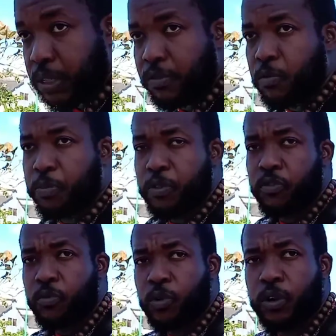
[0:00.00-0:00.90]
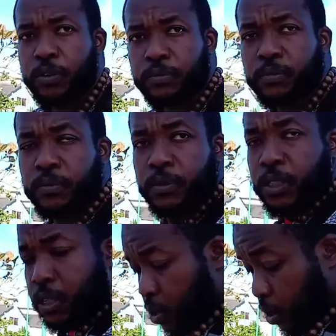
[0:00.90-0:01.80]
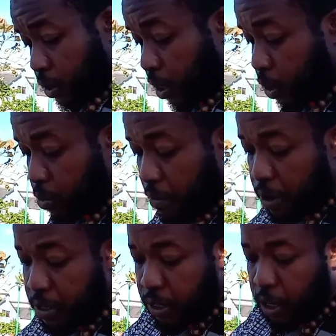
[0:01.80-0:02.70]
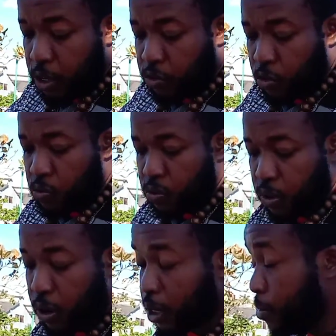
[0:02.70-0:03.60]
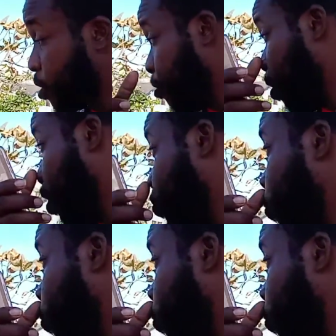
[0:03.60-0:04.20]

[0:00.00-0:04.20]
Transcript: have a perfect work. You know what I'm saying? So wherever is it getting through, you gotta give me some rock two